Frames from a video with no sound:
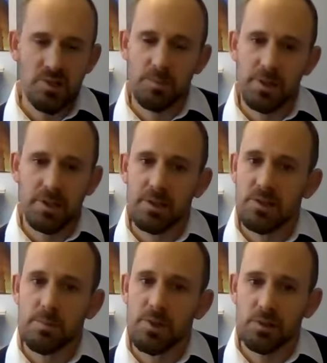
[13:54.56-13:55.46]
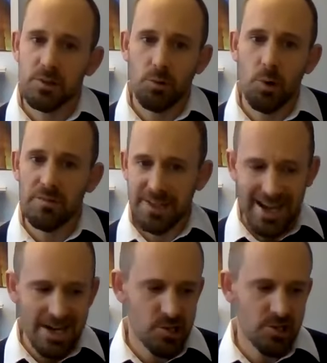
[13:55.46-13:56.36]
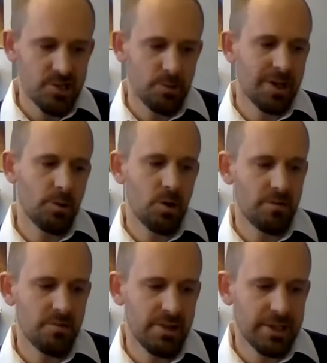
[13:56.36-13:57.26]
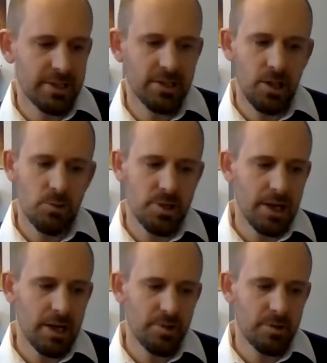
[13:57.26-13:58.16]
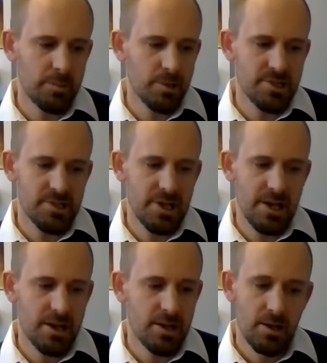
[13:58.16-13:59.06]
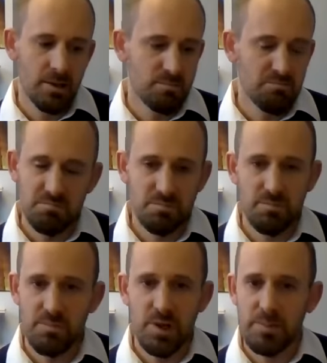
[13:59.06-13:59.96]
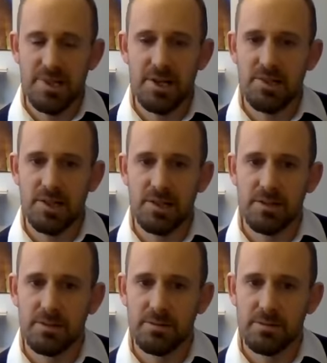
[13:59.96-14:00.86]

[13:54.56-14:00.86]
Possibly some of the qualifications that we're now offering in low carbon, but you know, potentially.